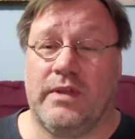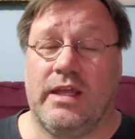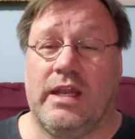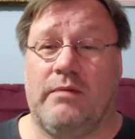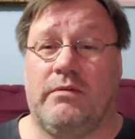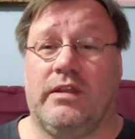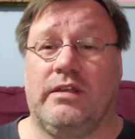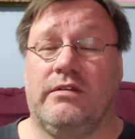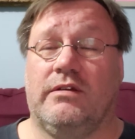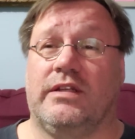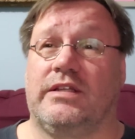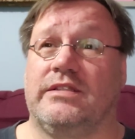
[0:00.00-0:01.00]
And I'm only
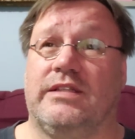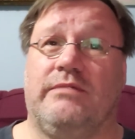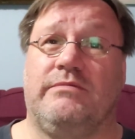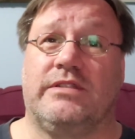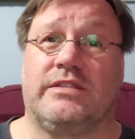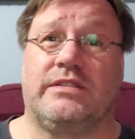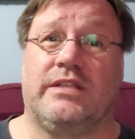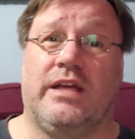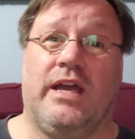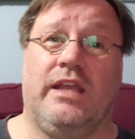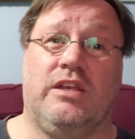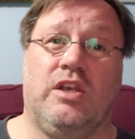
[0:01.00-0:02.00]
doing it because
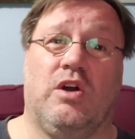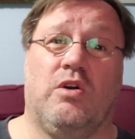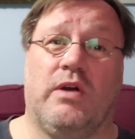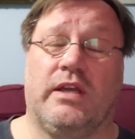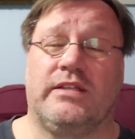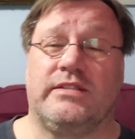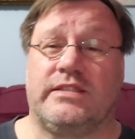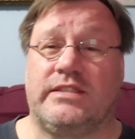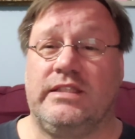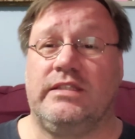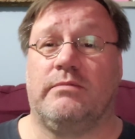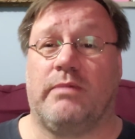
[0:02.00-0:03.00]
I know I can
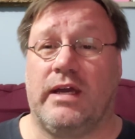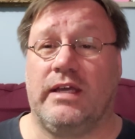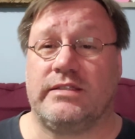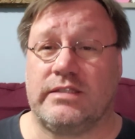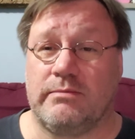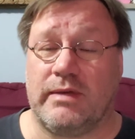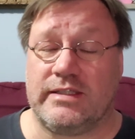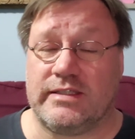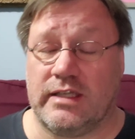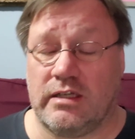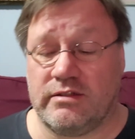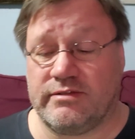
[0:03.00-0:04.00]
see the bias in
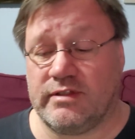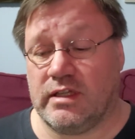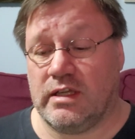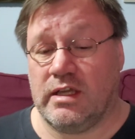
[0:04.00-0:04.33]
myself.